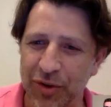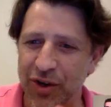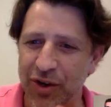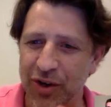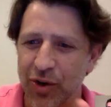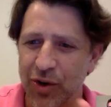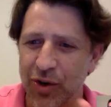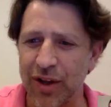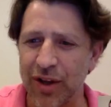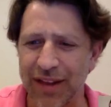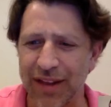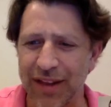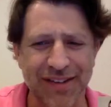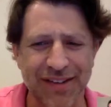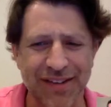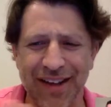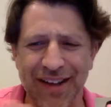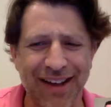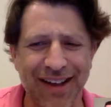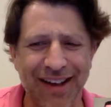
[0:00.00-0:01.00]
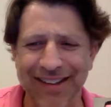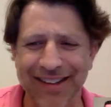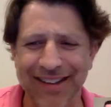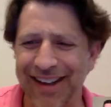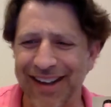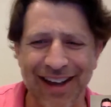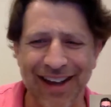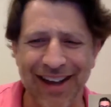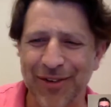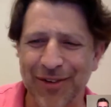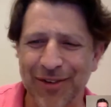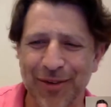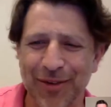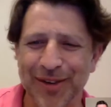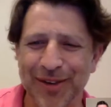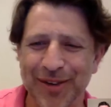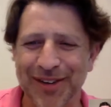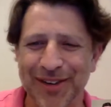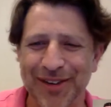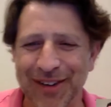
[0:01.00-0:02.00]
the girl on the side. Like I don't know
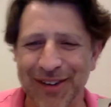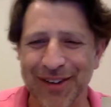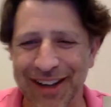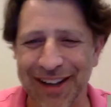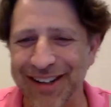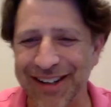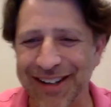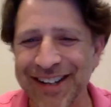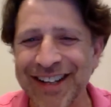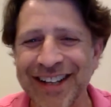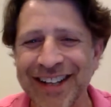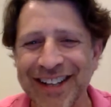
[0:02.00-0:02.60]
what's going on